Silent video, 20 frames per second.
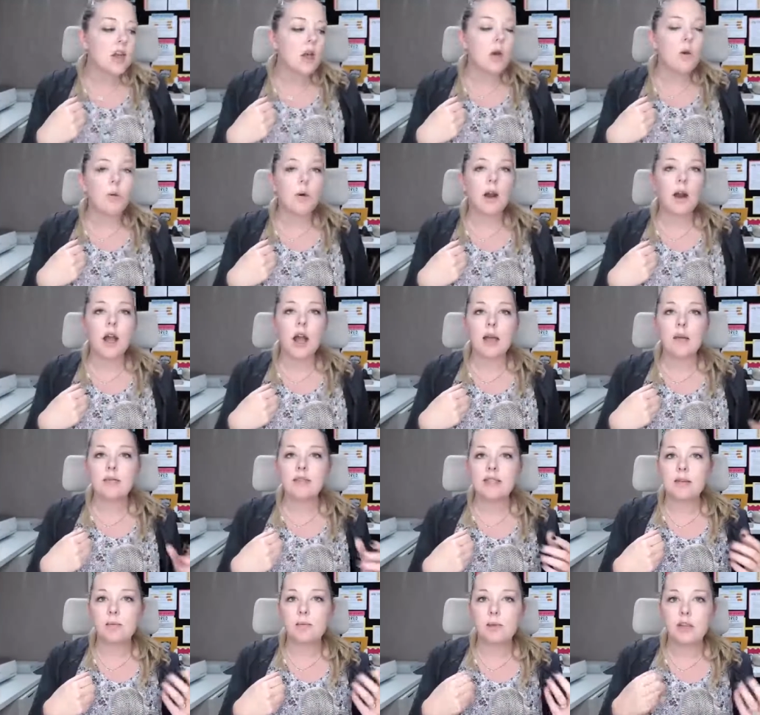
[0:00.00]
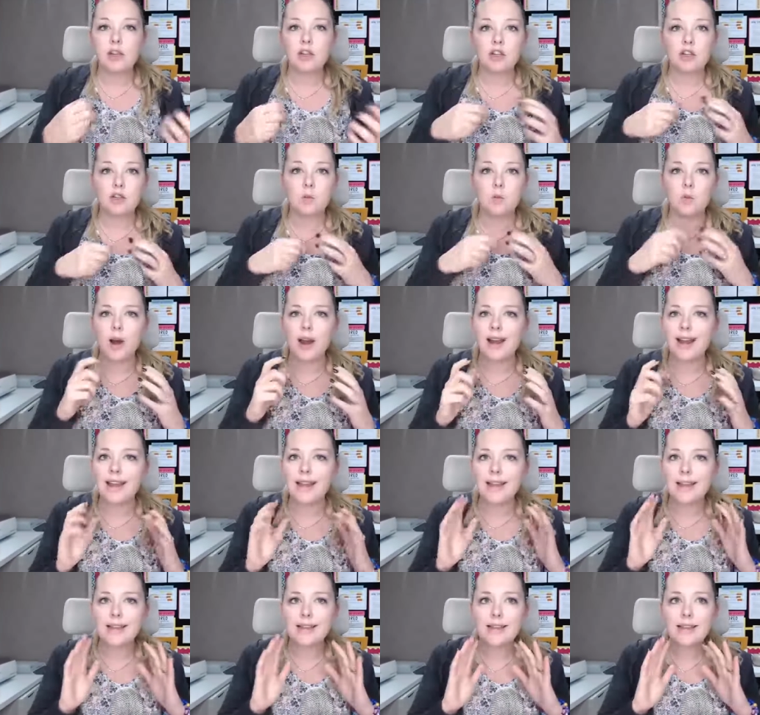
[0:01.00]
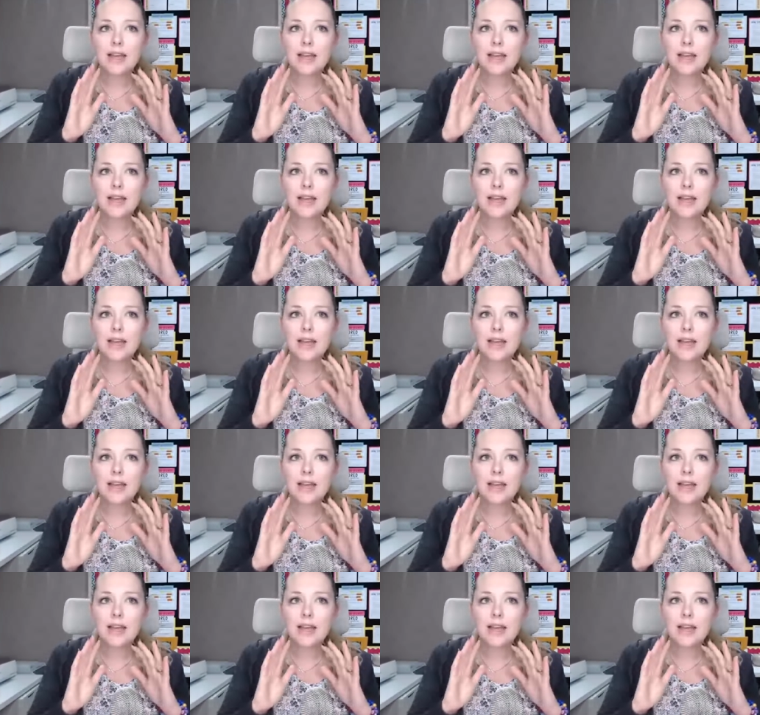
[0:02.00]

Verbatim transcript: where I'm simply just wanting